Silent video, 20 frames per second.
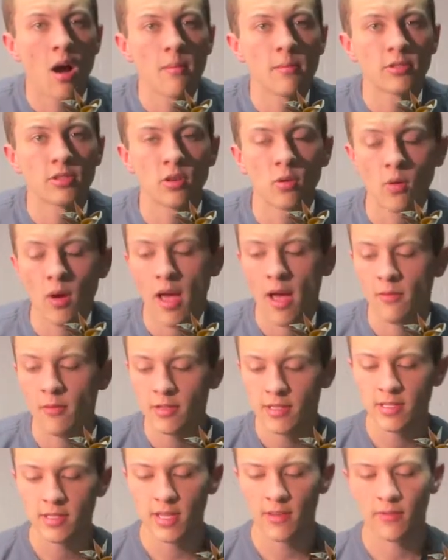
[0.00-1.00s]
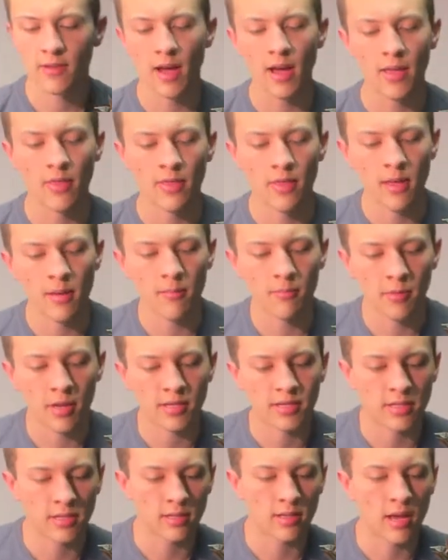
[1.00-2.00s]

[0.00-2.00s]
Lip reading: So ever since I've gotten them, because